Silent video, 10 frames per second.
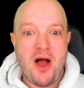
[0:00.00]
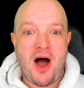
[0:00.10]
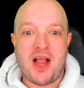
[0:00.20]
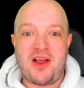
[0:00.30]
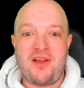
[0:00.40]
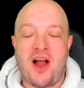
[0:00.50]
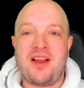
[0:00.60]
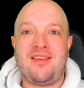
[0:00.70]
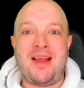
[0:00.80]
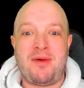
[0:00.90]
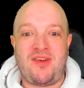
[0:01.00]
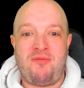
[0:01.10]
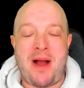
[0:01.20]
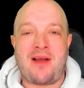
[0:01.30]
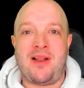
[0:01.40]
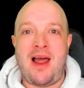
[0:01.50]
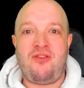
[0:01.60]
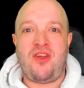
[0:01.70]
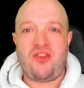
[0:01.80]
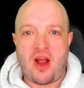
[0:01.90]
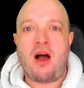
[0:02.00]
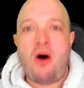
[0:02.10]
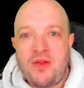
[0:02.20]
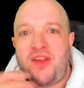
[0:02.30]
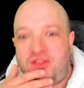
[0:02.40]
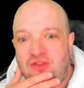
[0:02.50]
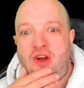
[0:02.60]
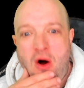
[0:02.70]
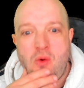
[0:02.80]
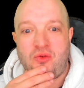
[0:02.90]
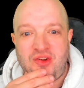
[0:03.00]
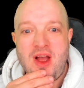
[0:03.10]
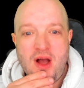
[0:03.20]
I can see myself back in the lecture going, oh, this is gold.